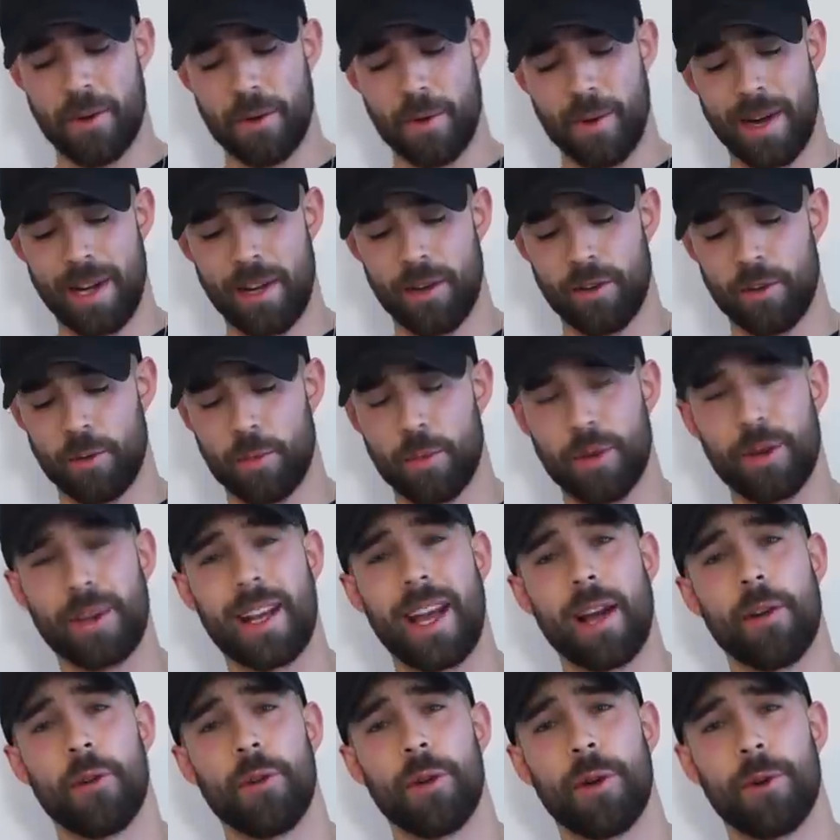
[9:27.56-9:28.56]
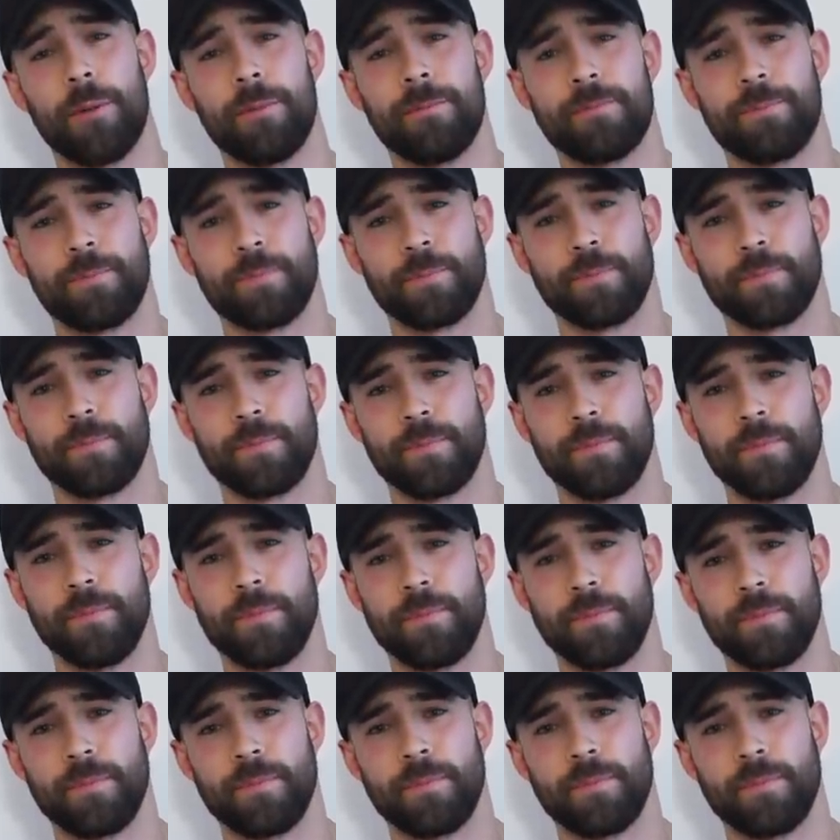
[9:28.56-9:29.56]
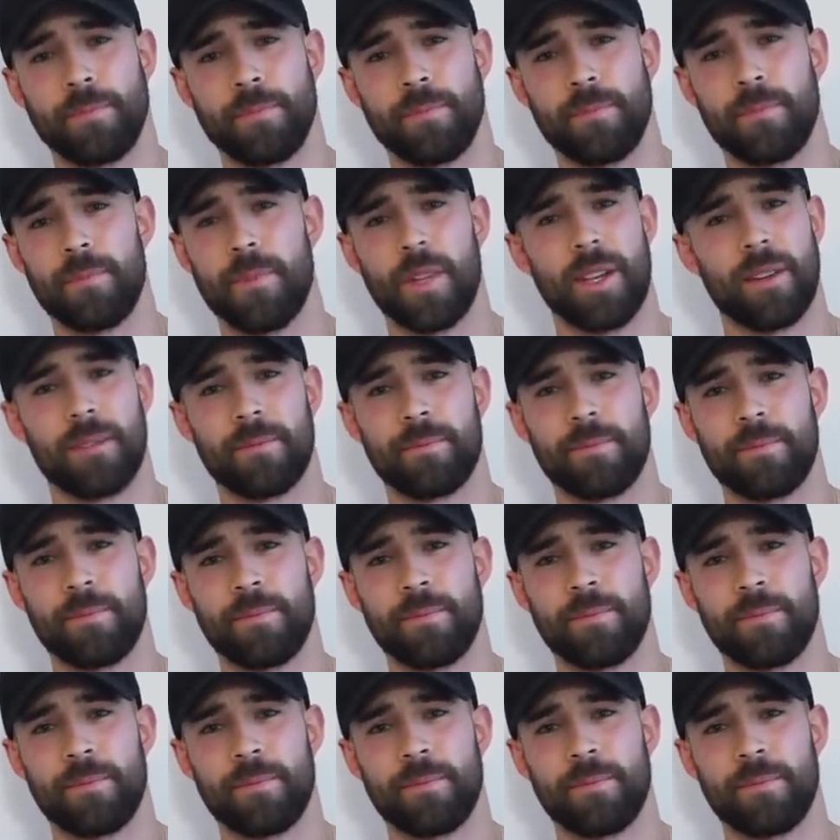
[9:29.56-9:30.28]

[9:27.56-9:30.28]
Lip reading: underwear lookbook? Hell no. No.